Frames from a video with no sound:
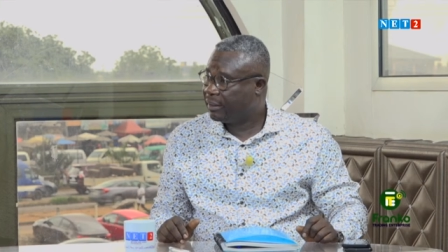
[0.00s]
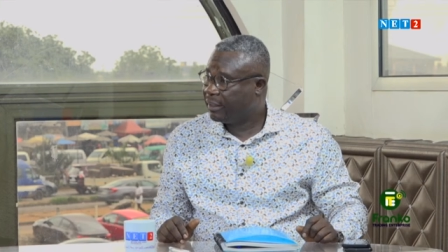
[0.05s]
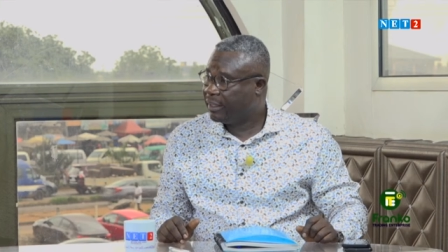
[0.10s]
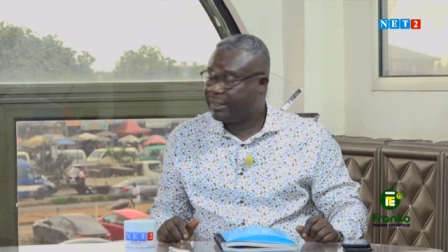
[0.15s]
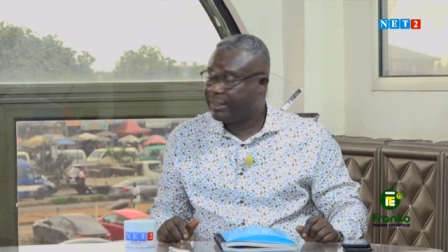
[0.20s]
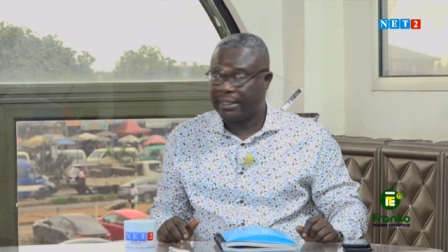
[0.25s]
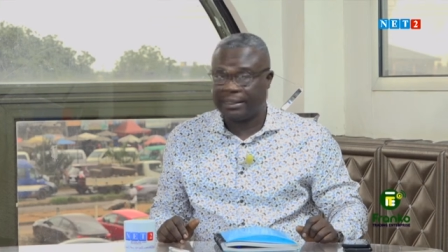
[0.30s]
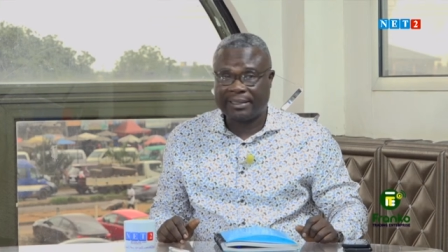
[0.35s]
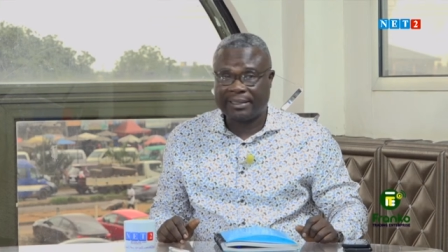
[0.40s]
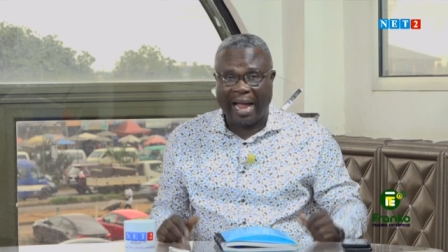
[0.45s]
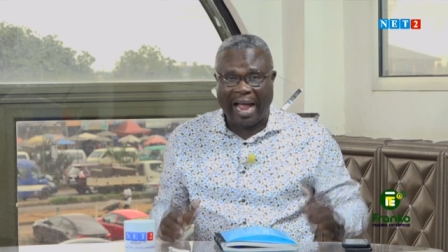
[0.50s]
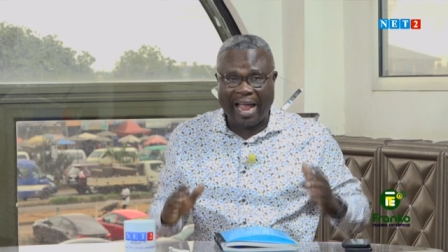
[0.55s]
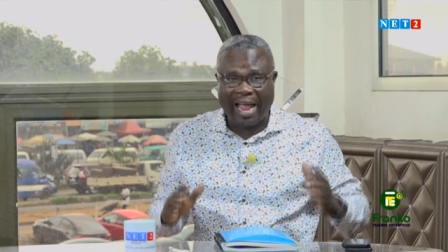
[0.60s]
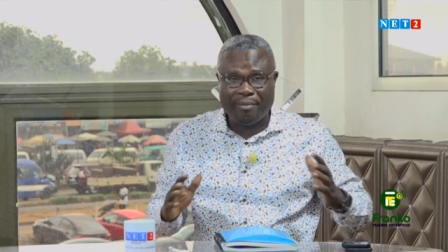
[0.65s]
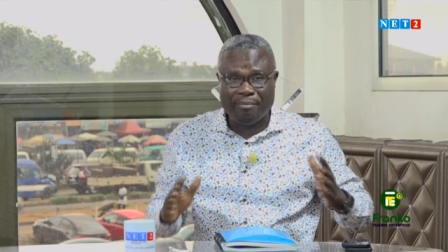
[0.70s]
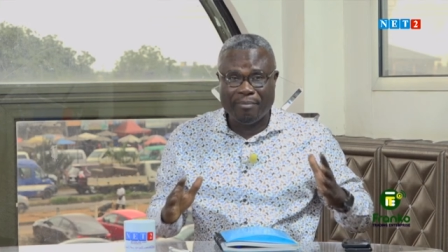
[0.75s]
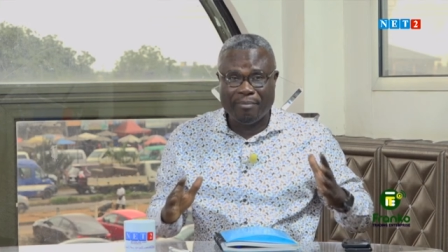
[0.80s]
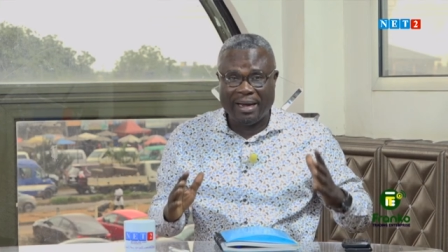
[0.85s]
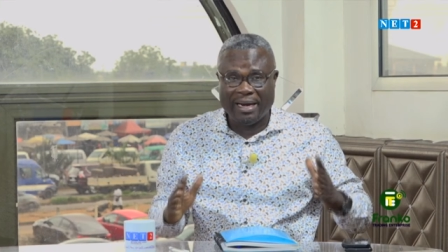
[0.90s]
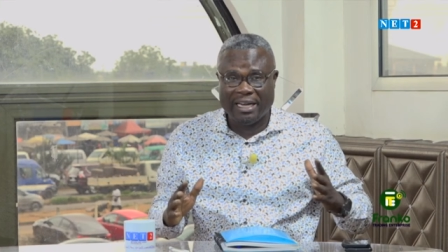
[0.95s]
He's a
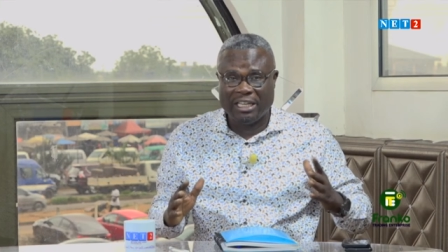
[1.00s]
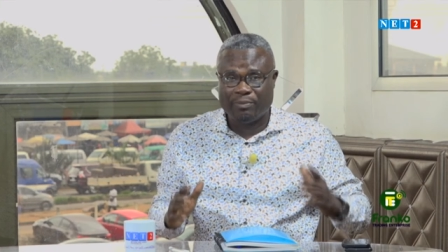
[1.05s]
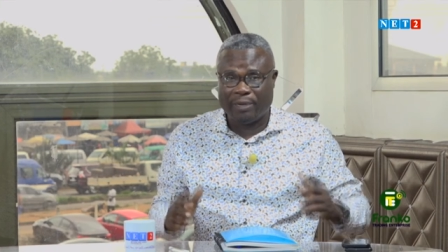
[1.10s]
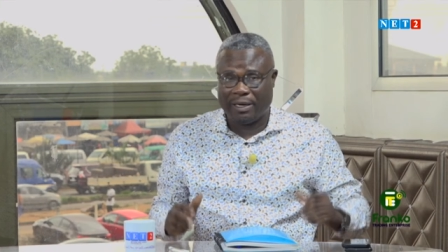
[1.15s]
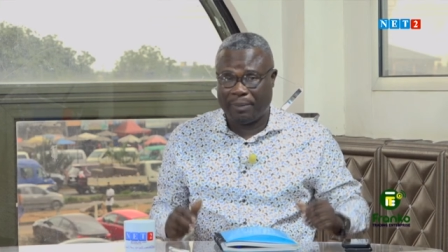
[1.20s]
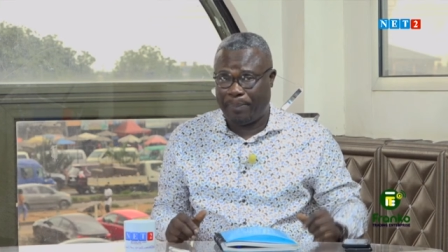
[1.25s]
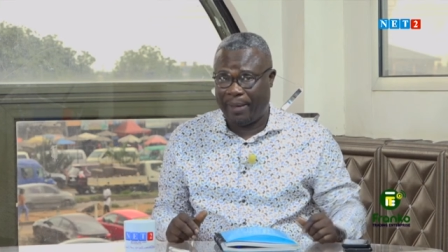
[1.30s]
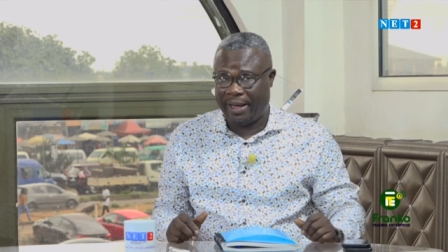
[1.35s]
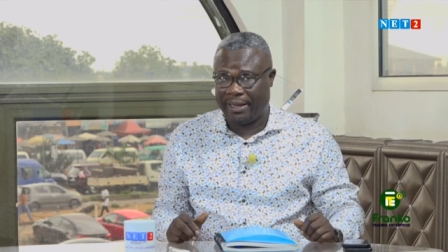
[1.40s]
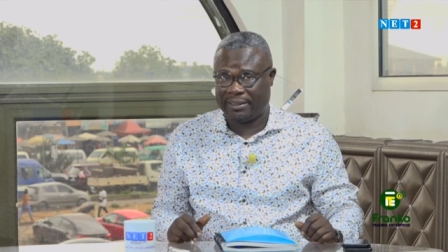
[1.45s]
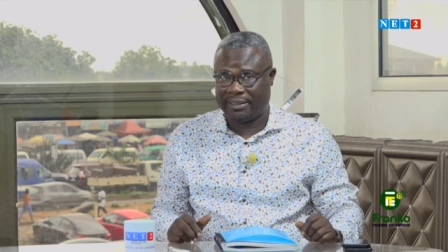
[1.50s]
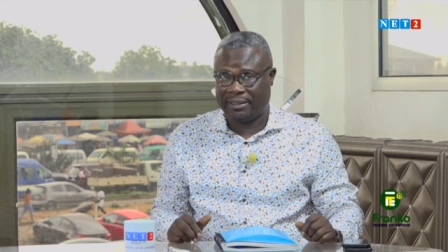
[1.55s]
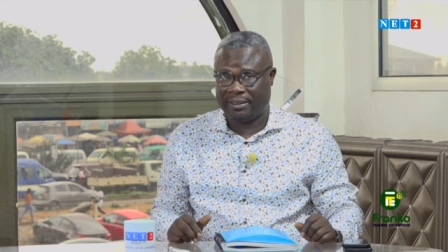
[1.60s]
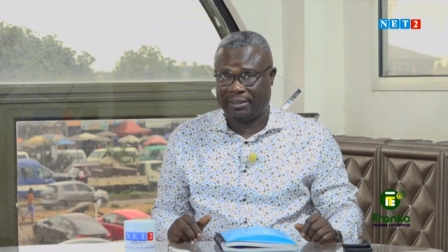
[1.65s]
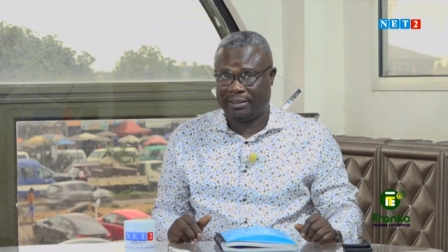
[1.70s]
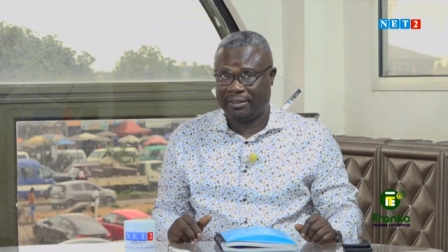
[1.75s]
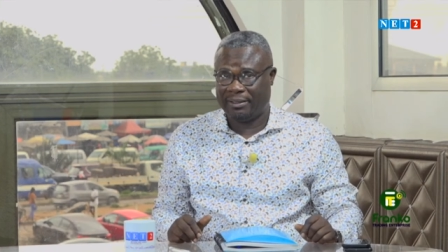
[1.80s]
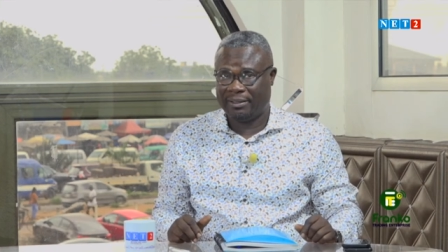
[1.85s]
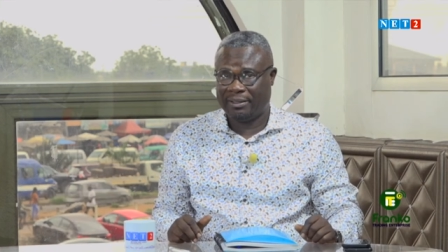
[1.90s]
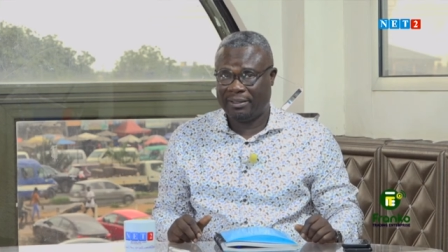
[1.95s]
time management
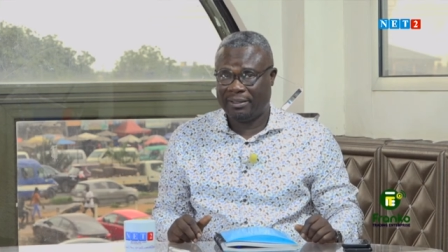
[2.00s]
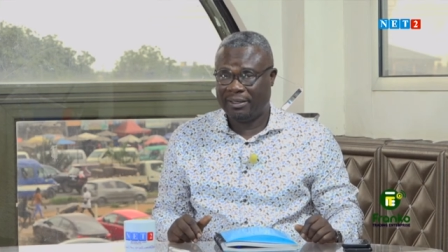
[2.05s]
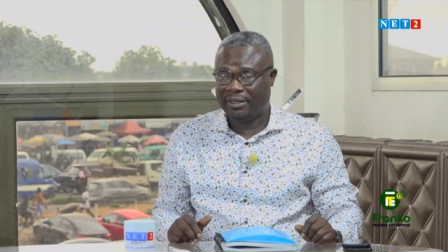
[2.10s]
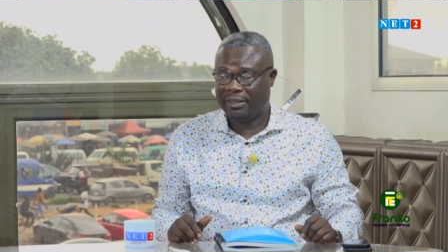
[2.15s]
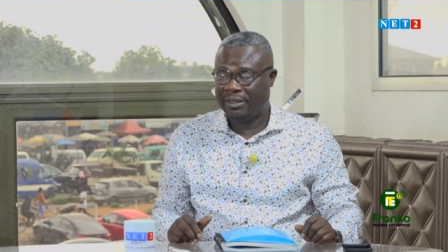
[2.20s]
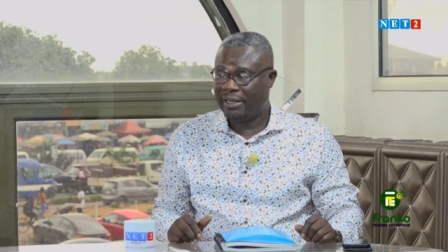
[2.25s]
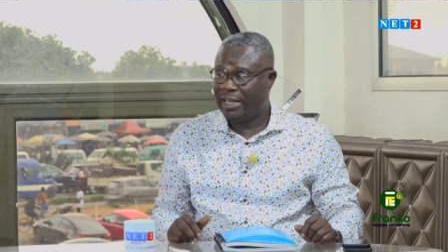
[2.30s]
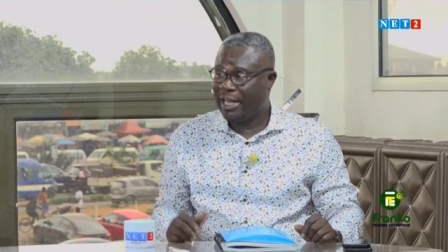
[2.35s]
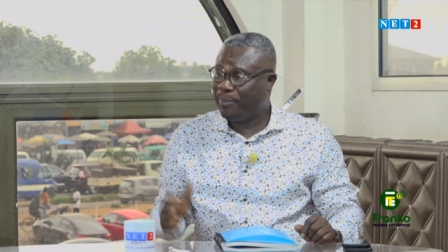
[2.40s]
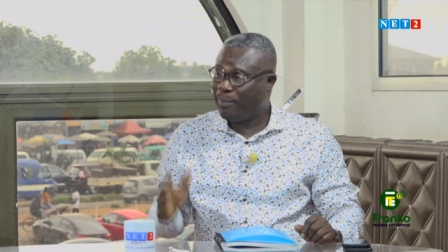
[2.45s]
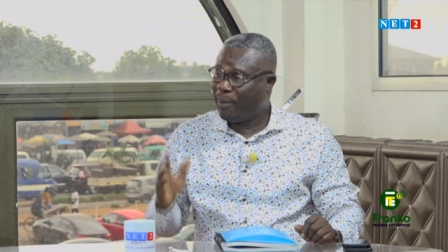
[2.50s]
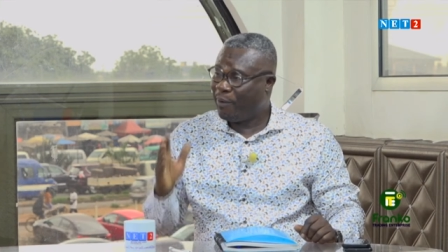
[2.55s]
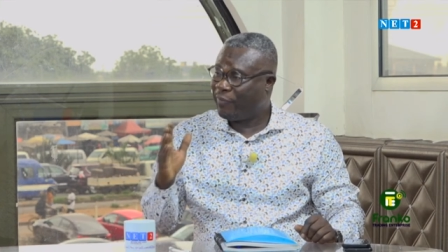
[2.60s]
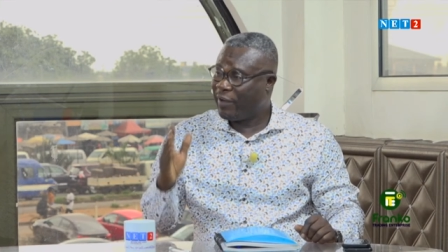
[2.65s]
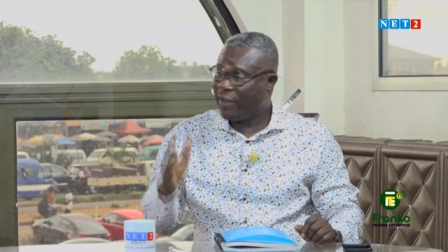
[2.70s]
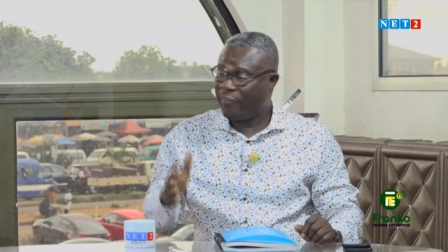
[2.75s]
person. About